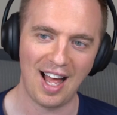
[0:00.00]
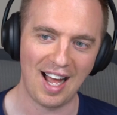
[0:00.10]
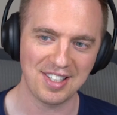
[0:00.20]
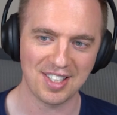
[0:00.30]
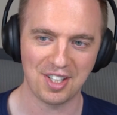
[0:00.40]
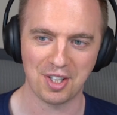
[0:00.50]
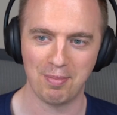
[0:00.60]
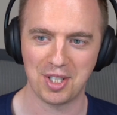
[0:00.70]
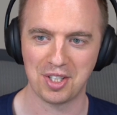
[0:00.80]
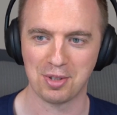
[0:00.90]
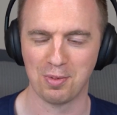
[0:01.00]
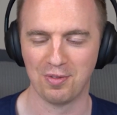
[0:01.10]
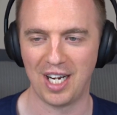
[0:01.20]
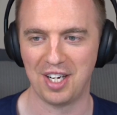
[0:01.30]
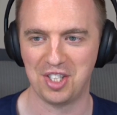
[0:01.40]
As such, our mission is to
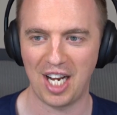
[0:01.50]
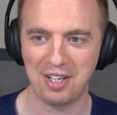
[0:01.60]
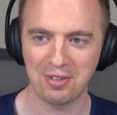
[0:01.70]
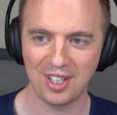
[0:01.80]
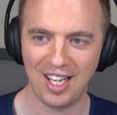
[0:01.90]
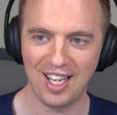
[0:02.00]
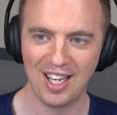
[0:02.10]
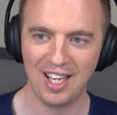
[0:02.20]
provide a genuinely